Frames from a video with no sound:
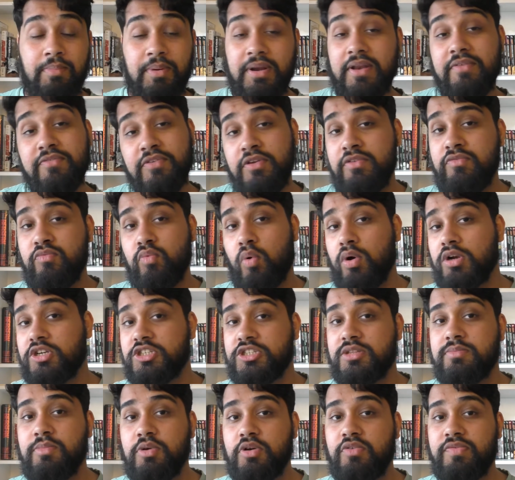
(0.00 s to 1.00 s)
But if you've
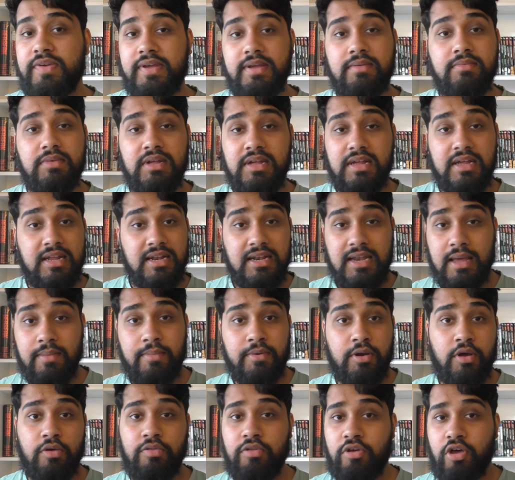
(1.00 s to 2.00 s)
watched the movie, let
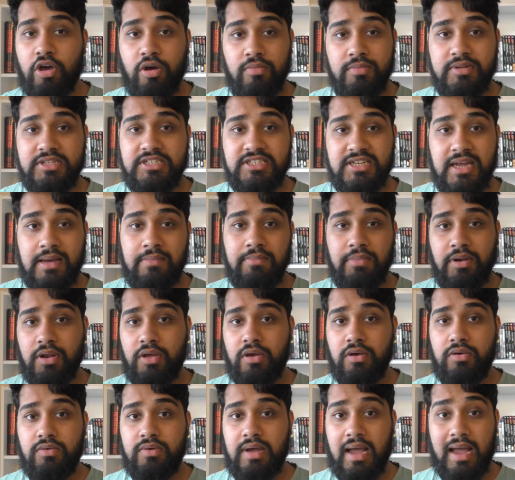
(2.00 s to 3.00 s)
me know in the comments down
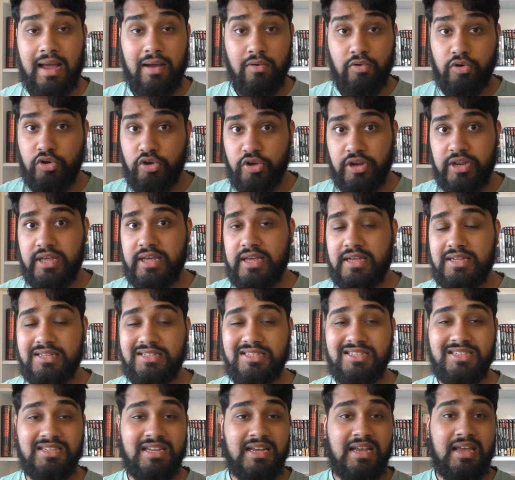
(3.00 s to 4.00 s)
below how good it
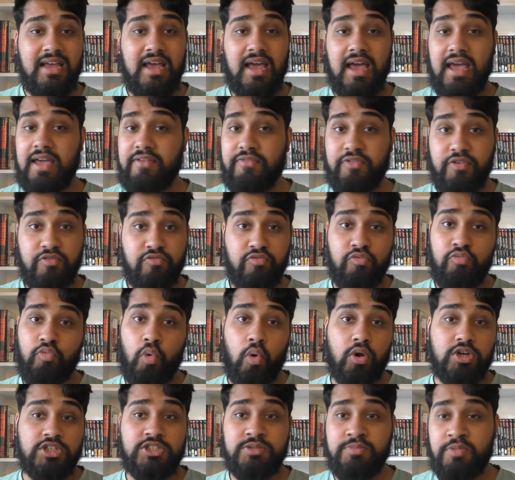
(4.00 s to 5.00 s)
is. If you've
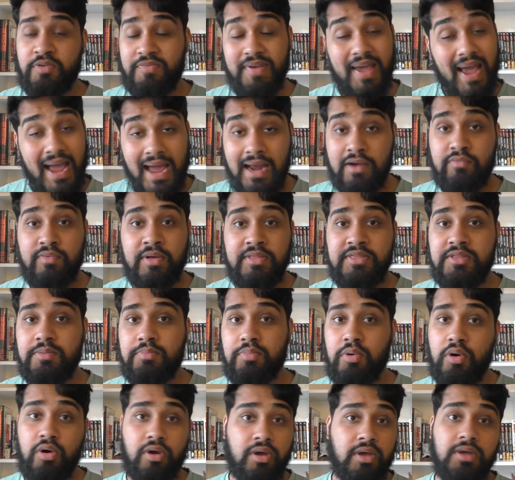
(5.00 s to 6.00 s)
watched the movie and read the
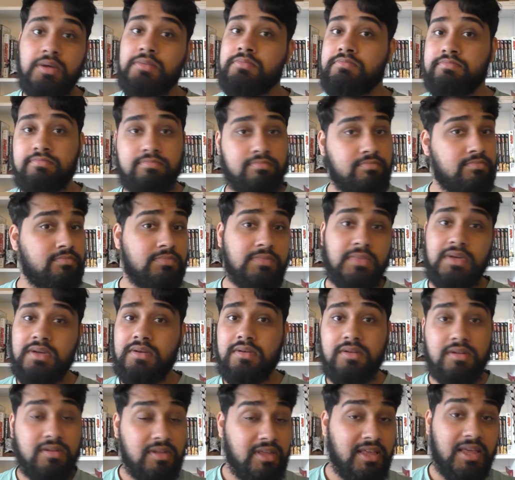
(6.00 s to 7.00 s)
book,
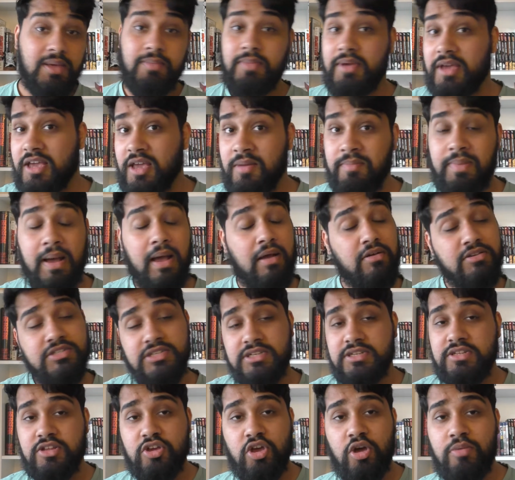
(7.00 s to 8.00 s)
give me a
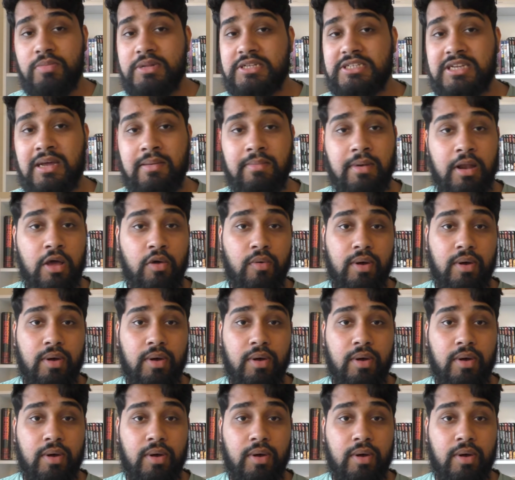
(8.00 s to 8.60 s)
comparison in the comments down below.